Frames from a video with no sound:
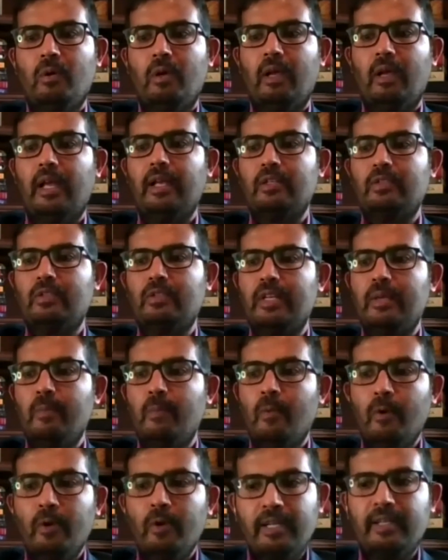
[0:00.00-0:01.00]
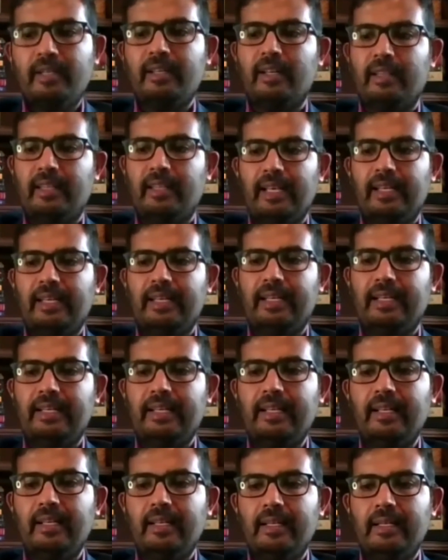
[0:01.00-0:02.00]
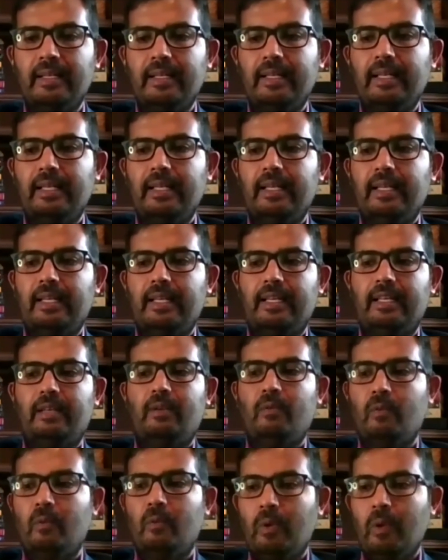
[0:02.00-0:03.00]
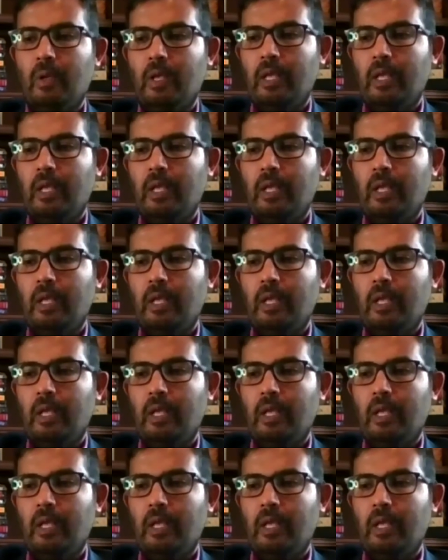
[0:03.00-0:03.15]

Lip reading: actually monitor that data and